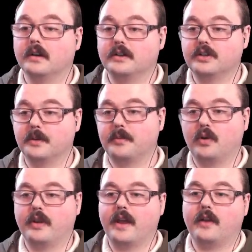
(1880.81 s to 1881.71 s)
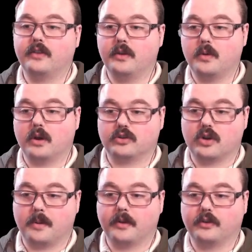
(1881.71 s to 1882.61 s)
Dump all the elves in the
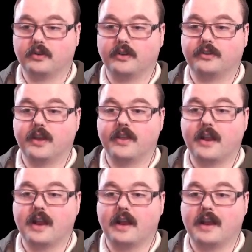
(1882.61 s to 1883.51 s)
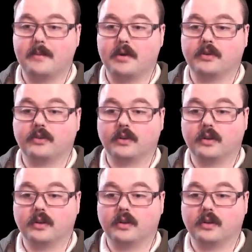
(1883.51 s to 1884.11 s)
workshop. They're just going to sit there like lemons.